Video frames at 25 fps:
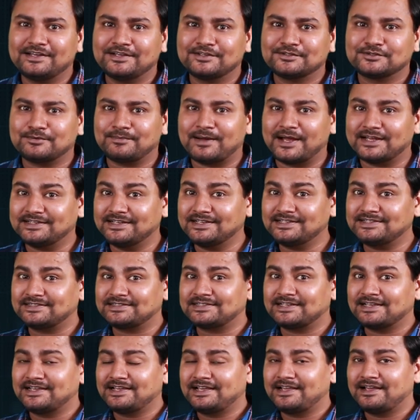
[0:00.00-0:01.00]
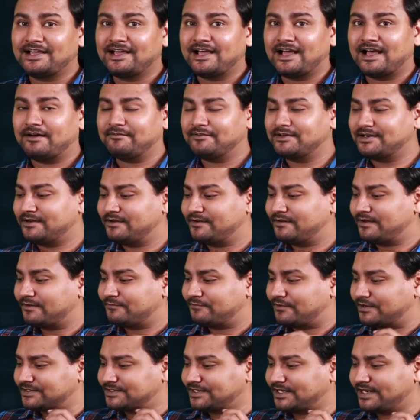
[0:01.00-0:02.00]
So by this, our
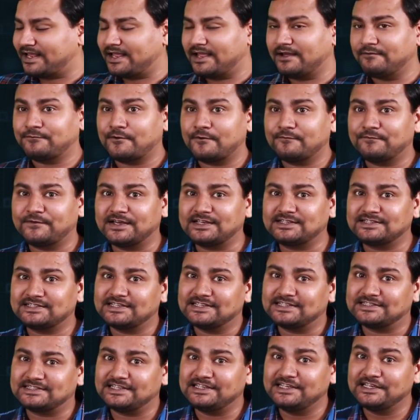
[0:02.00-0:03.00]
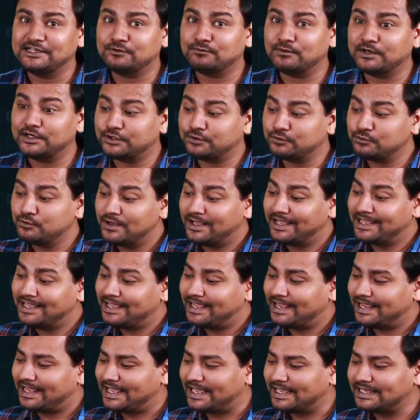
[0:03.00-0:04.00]
function f of x is equal to
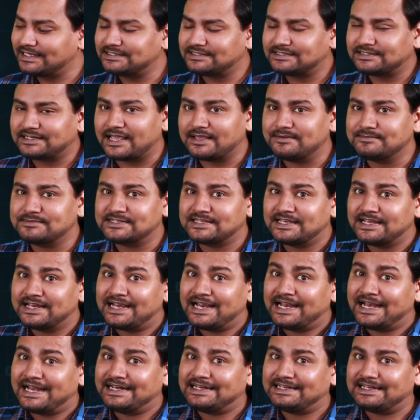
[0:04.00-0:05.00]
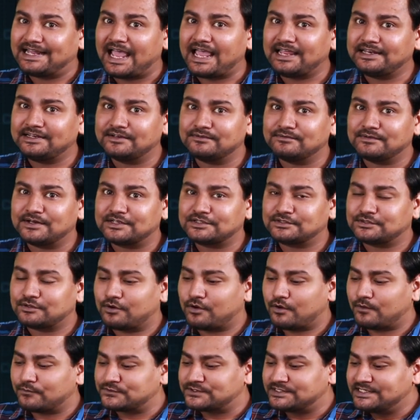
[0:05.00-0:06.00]
x times tan inverse
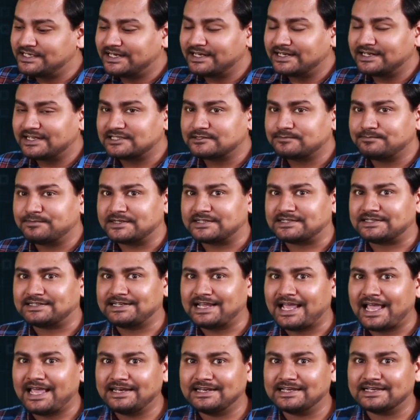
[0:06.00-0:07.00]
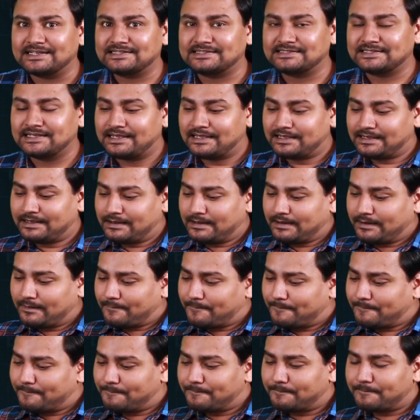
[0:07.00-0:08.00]
of secant x plus tan x
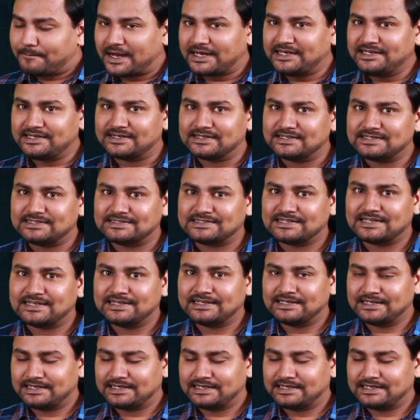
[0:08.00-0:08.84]
minus